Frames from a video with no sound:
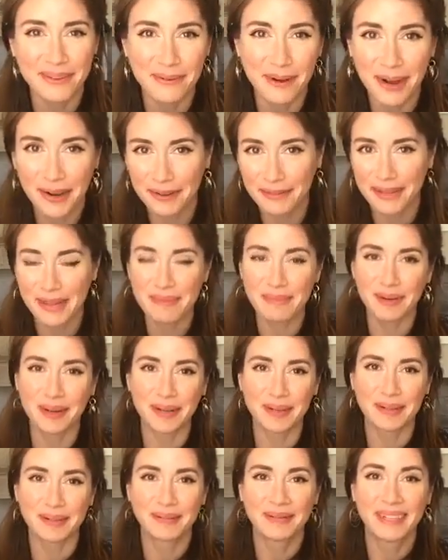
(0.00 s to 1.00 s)
The water
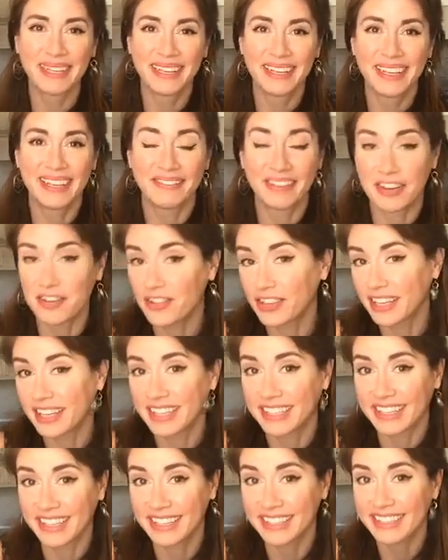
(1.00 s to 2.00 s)
vapor eventually
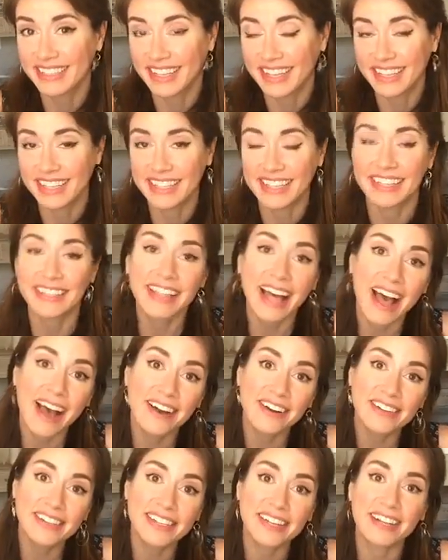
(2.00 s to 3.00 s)
condensing into
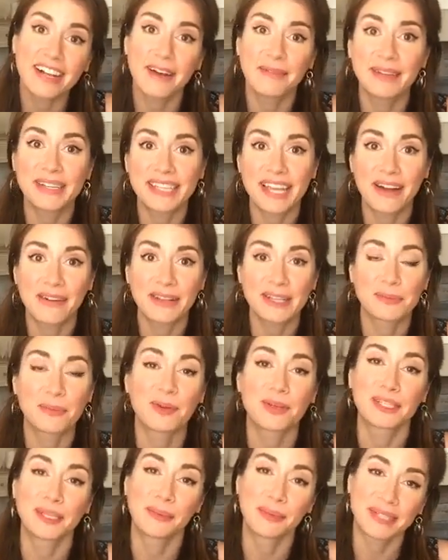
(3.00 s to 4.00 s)
clouds and coming down as
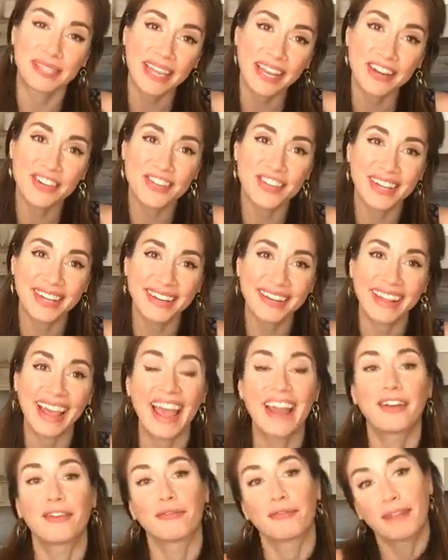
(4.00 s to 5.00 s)
precipitation
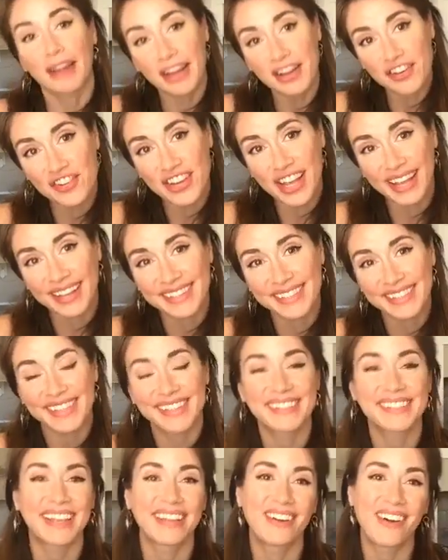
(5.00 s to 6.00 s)
and rain
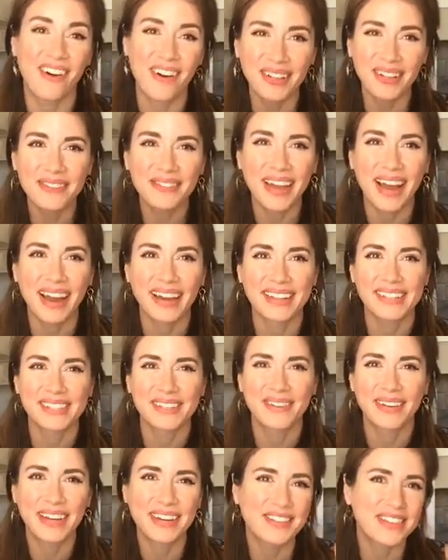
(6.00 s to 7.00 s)
chances and all of that.
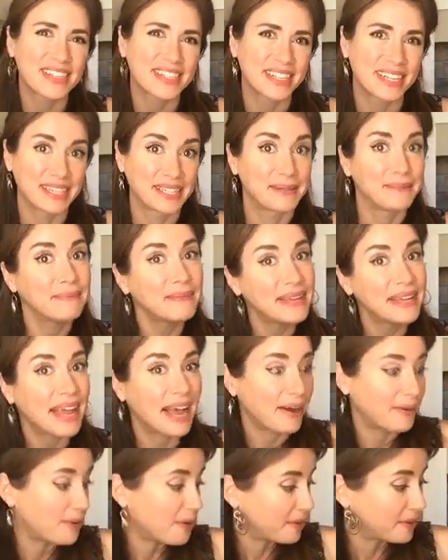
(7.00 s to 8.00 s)
It's so interesting to me
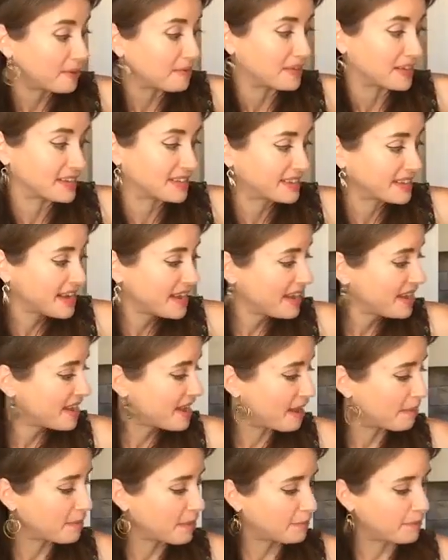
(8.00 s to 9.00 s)
how all of this
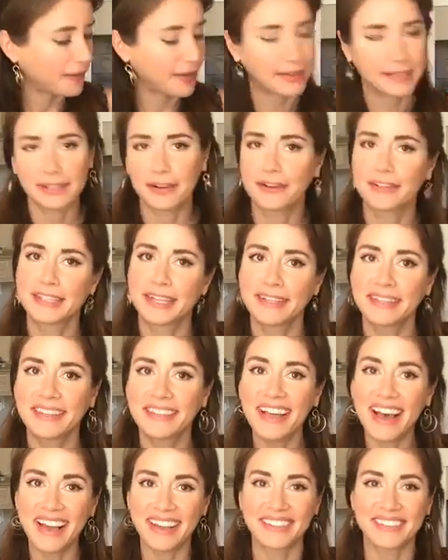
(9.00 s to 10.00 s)
um, affects our
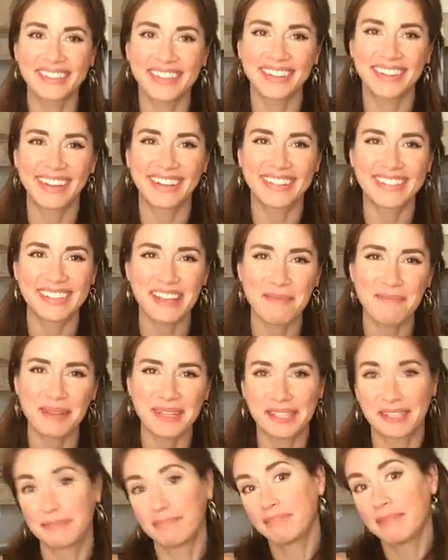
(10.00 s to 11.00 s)
daily lives and ends up
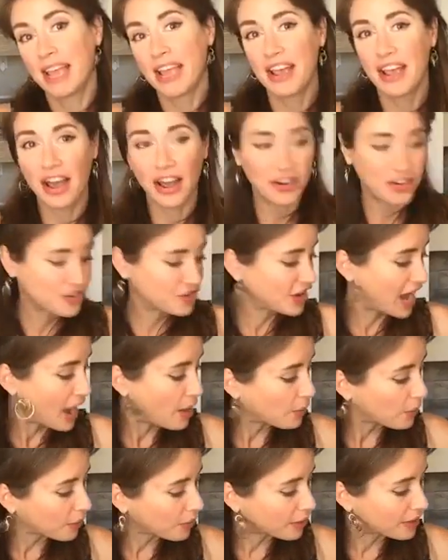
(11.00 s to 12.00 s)
as a, a
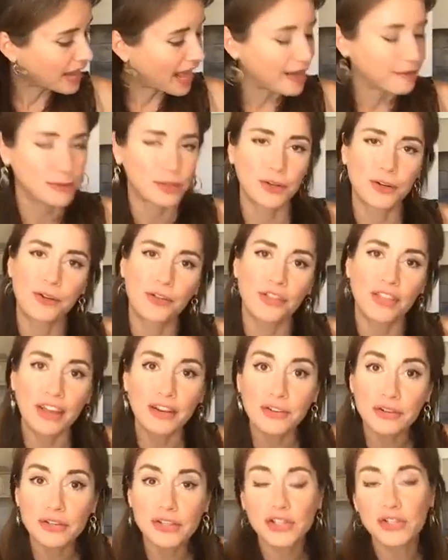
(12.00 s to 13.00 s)
shower, an afternoon
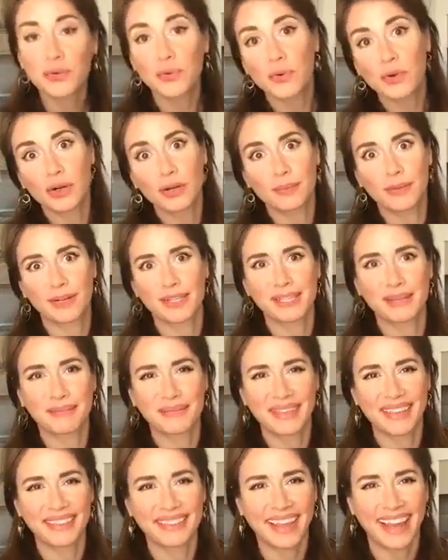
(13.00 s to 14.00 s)
thunderstorm, or
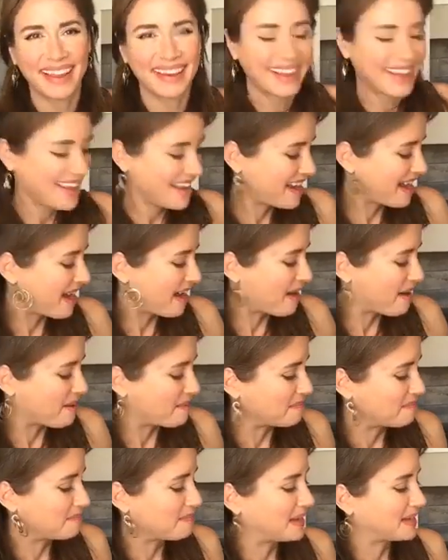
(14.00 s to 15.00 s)
something that
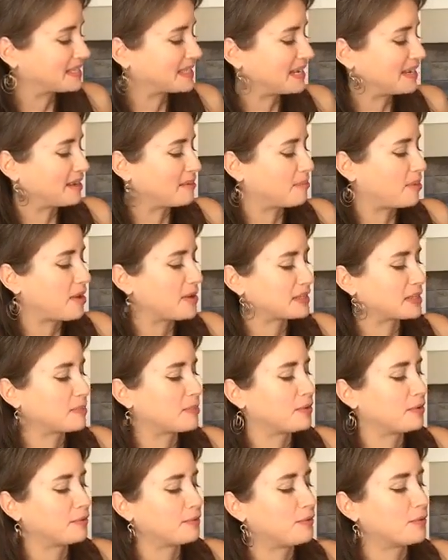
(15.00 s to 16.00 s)
um, makes it
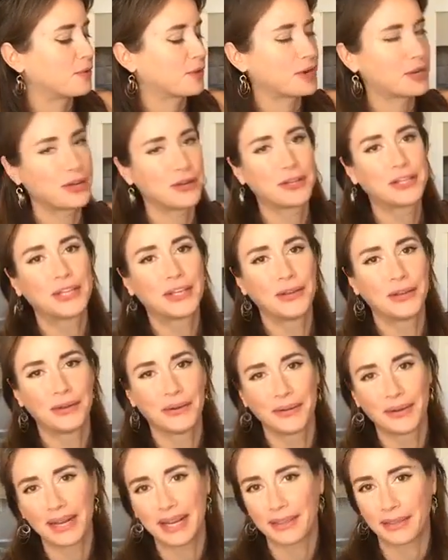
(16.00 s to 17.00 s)
impossible for you
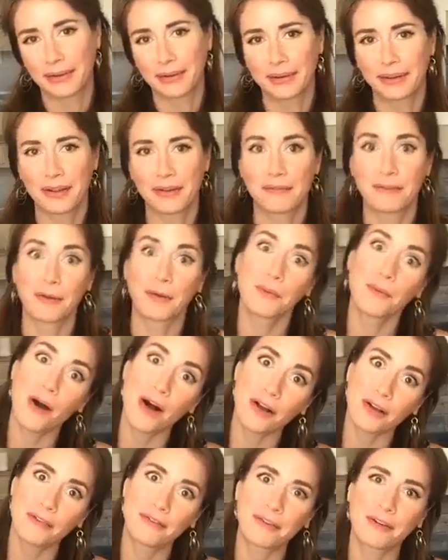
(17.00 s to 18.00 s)
to either go for a
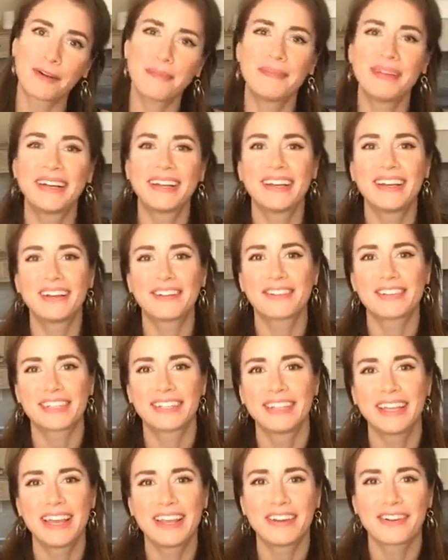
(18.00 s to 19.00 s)
walk for a minute or
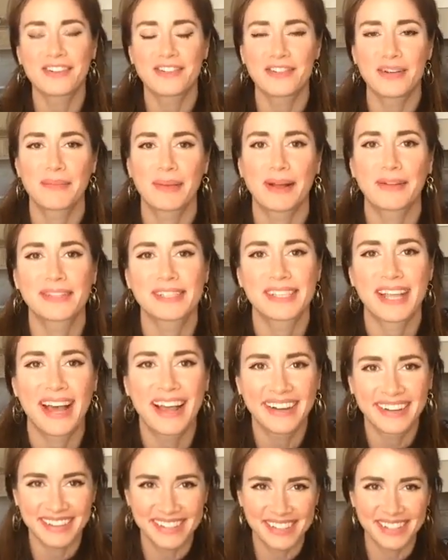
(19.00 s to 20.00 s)
delay your trip
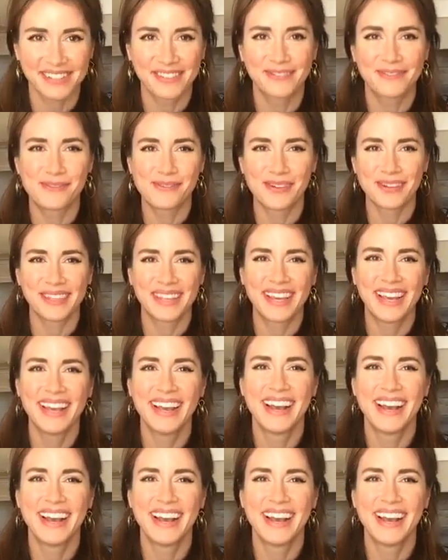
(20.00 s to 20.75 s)
outside and so forth.